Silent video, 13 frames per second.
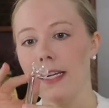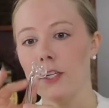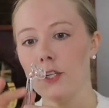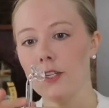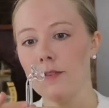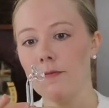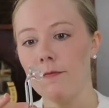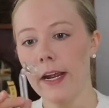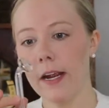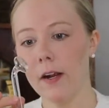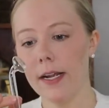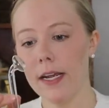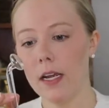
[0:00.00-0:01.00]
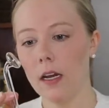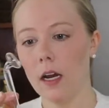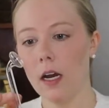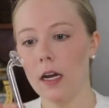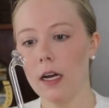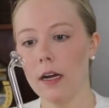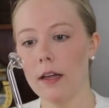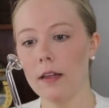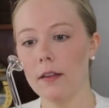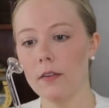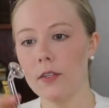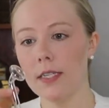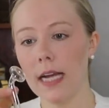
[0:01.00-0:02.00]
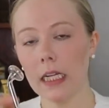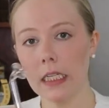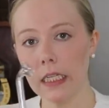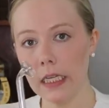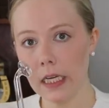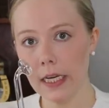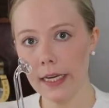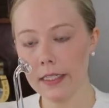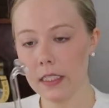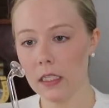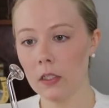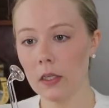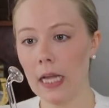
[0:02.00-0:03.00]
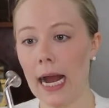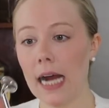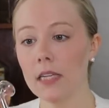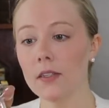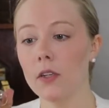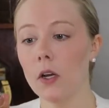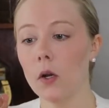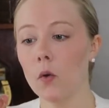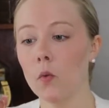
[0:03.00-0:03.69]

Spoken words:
it's just very delicate glass